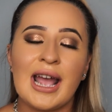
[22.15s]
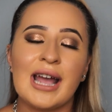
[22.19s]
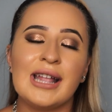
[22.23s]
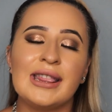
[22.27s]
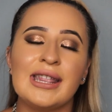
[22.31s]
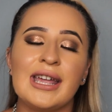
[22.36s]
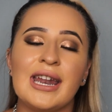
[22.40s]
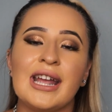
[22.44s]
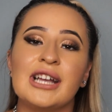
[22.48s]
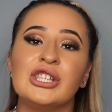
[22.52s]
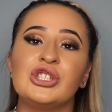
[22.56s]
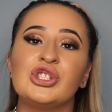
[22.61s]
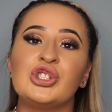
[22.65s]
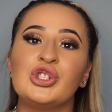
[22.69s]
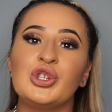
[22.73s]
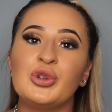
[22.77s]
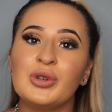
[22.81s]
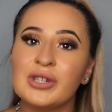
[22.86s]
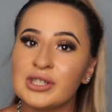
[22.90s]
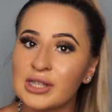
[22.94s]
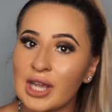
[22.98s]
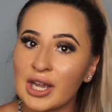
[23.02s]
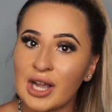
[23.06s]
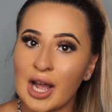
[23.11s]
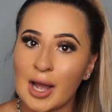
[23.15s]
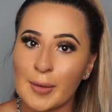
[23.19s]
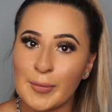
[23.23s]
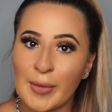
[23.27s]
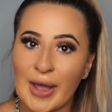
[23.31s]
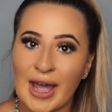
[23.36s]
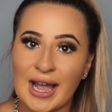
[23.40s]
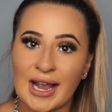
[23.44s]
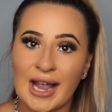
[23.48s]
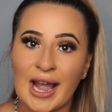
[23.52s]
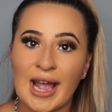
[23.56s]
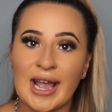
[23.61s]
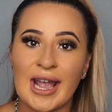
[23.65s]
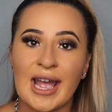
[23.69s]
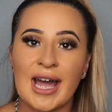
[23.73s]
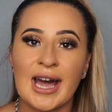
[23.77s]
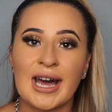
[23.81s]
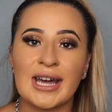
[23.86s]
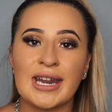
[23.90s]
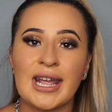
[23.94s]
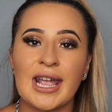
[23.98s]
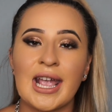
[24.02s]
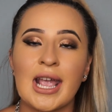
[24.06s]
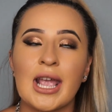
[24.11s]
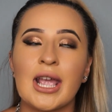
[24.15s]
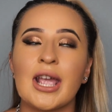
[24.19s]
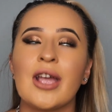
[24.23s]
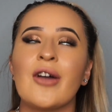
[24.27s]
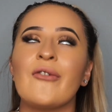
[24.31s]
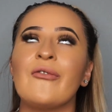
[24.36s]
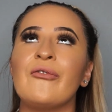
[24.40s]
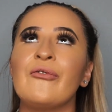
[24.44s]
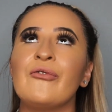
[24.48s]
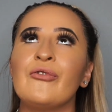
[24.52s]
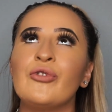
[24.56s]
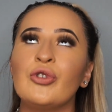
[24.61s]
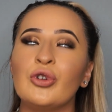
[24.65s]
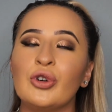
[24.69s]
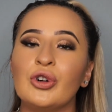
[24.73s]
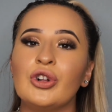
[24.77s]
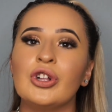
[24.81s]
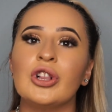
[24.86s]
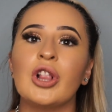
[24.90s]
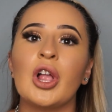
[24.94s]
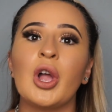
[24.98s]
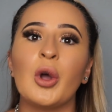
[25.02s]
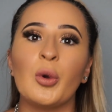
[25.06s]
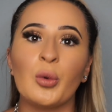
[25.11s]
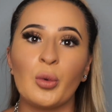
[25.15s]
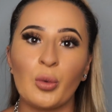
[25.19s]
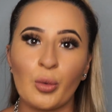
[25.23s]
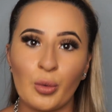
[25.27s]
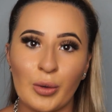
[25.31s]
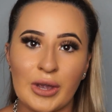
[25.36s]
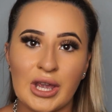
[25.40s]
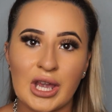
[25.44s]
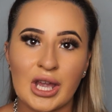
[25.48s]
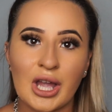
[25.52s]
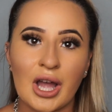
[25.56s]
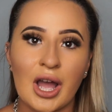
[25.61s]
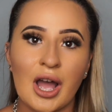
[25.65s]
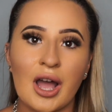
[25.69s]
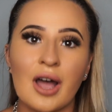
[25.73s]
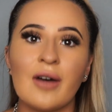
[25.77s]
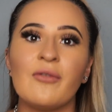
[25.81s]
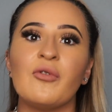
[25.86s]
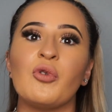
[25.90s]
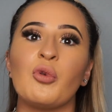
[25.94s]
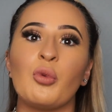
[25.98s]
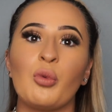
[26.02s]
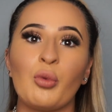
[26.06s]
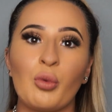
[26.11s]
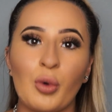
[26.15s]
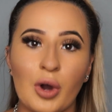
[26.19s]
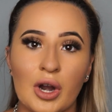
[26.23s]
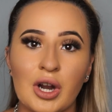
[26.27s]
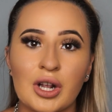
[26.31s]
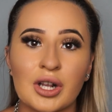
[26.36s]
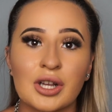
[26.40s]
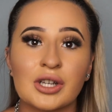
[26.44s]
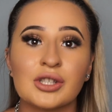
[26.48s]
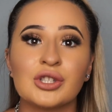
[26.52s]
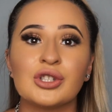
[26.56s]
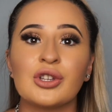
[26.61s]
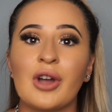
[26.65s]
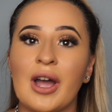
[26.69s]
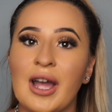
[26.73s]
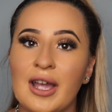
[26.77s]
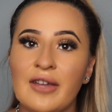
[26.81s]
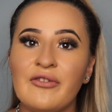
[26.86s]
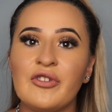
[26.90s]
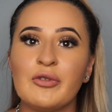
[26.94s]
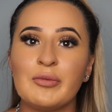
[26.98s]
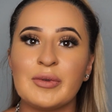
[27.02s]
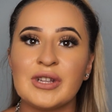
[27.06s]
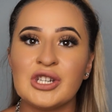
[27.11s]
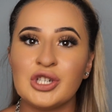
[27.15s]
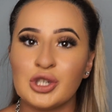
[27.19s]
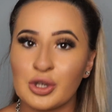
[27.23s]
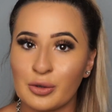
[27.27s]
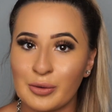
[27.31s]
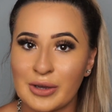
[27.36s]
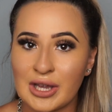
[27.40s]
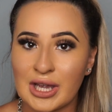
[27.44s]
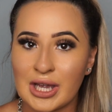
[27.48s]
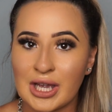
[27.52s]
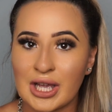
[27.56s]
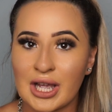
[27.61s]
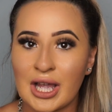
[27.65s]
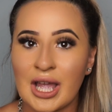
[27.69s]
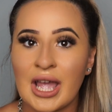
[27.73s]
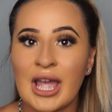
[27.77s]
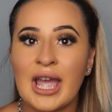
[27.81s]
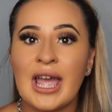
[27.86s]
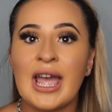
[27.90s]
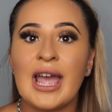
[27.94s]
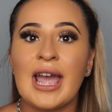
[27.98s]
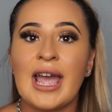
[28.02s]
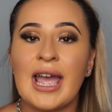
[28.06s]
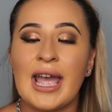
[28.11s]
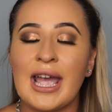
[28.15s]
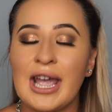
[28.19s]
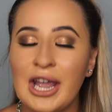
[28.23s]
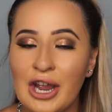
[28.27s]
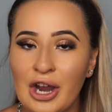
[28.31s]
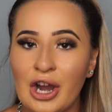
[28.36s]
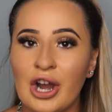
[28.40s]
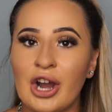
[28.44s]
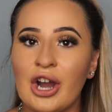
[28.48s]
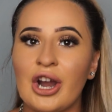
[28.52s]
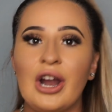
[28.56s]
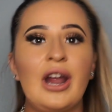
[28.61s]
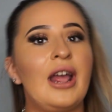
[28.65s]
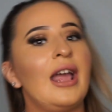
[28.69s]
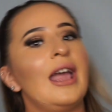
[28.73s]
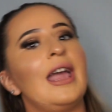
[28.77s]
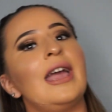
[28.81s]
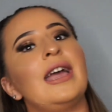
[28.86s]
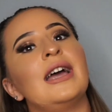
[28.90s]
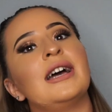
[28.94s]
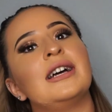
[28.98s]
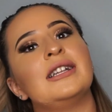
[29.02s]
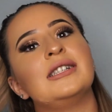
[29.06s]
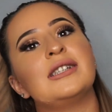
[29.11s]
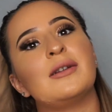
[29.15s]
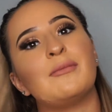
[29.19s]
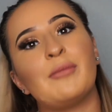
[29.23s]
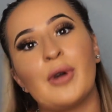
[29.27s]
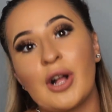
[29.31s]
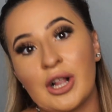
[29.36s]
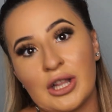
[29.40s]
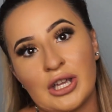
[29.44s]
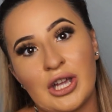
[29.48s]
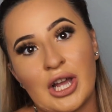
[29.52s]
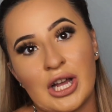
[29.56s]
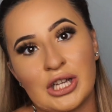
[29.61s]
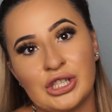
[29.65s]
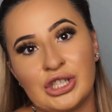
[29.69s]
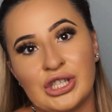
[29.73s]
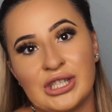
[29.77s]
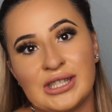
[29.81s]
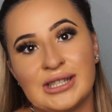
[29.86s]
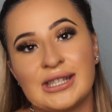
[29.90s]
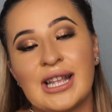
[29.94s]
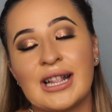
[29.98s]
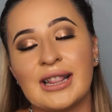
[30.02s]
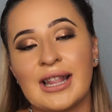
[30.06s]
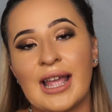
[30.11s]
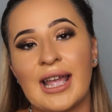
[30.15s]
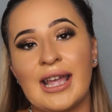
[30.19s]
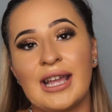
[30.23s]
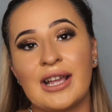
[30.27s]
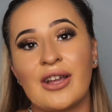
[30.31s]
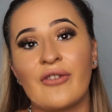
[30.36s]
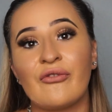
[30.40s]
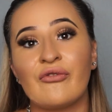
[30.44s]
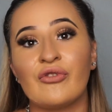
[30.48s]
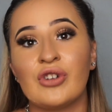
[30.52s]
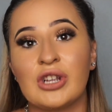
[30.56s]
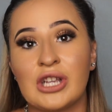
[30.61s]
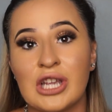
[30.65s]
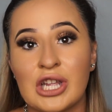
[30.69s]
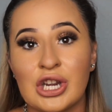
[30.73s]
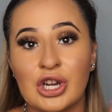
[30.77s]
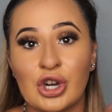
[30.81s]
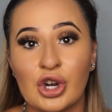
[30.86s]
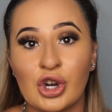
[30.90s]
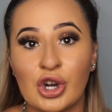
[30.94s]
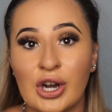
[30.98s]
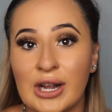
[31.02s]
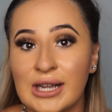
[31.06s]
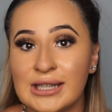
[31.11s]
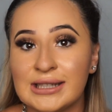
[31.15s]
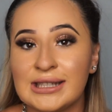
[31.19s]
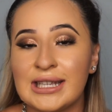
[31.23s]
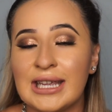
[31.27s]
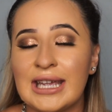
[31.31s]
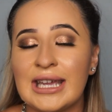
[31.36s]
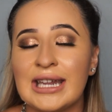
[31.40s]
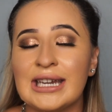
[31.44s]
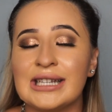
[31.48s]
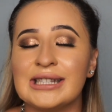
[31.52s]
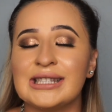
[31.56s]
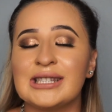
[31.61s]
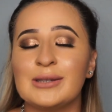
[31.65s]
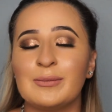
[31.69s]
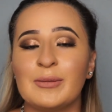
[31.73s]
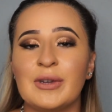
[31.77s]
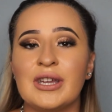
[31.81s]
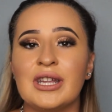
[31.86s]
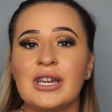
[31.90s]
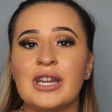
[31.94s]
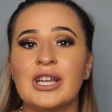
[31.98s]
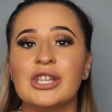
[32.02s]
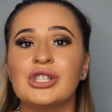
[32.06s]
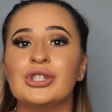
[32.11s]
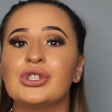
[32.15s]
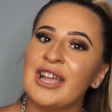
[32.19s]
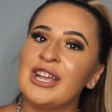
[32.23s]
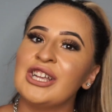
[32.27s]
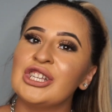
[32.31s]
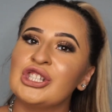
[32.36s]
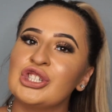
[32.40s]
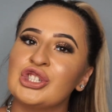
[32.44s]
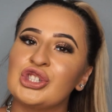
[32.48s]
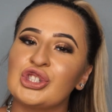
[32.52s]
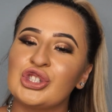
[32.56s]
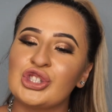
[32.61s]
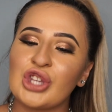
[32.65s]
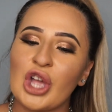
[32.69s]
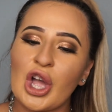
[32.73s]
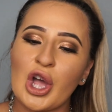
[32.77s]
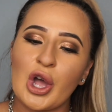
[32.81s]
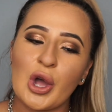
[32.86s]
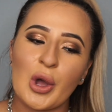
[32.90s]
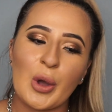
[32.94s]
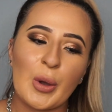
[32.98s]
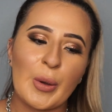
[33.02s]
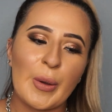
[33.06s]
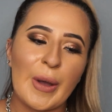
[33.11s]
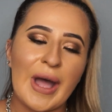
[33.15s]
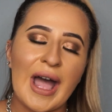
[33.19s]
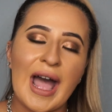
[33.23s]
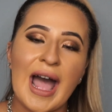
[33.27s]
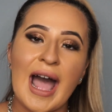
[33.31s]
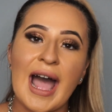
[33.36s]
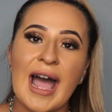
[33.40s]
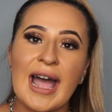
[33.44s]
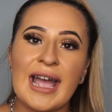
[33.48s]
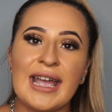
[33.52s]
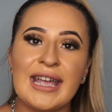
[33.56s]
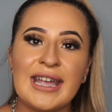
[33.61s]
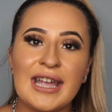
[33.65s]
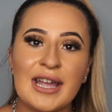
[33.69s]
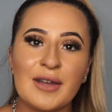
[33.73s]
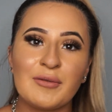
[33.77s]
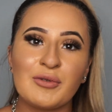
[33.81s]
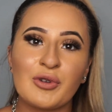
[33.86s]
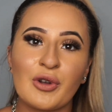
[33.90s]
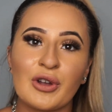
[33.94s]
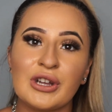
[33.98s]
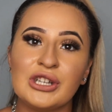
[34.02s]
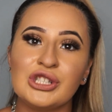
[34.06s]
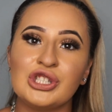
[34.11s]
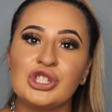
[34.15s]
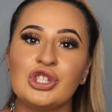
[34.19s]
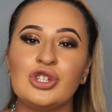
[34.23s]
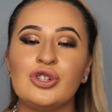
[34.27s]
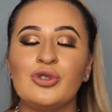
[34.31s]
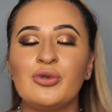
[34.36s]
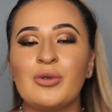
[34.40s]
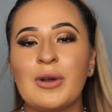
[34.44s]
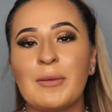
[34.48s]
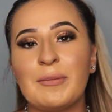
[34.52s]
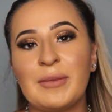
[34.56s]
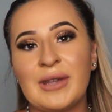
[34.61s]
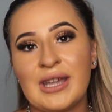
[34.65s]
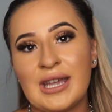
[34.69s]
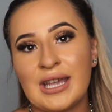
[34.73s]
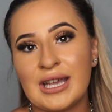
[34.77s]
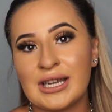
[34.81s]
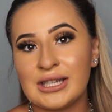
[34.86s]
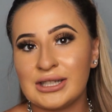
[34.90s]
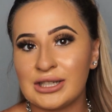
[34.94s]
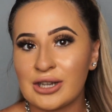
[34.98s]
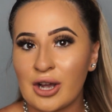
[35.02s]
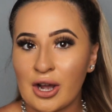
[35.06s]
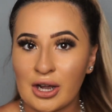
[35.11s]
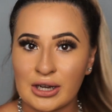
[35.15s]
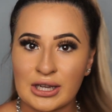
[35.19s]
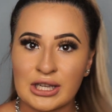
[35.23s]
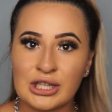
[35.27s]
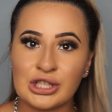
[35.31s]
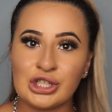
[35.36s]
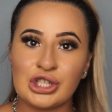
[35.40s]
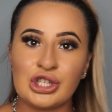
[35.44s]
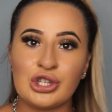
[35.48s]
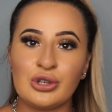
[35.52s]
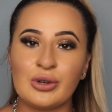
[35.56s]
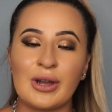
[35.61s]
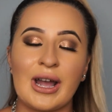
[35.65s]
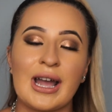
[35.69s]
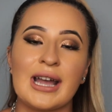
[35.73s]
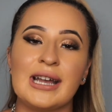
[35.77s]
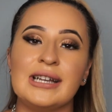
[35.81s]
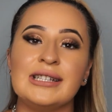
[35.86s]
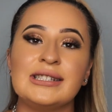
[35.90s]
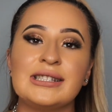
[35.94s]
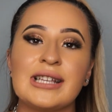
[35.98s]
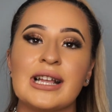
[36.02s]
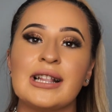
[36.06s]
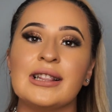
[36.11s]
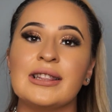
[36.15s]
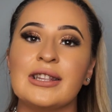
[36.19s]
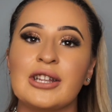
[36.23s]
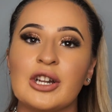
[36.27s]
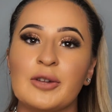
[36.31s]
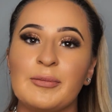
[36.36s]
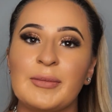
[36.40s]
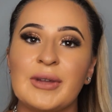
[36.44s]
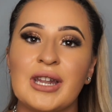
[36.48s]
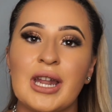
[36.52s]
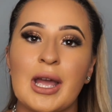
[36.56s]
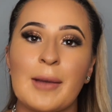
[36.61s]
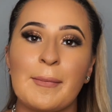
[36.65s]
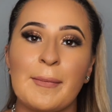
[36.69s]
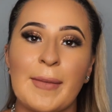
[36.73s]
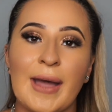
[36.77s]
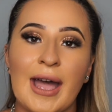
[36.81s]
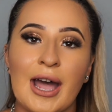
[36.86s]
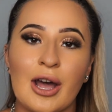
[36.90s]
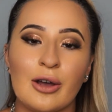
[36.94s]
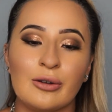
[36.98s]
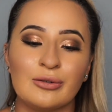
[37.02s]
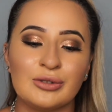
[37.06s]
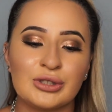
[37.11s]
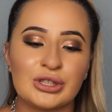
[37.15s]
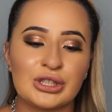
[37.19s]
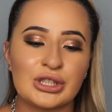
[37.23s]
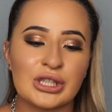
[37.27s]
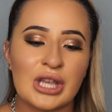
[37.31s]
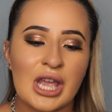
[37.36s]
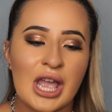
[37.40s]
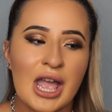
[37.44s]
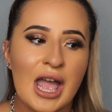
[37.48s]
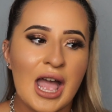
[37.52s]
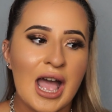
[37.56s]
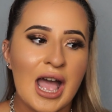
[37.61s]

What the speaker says: And then as soon as I got back, I had a full week of work. So I've been doing hair and balayages like freaking crazy, and it's been so I am going to be talking to you guys a little bit about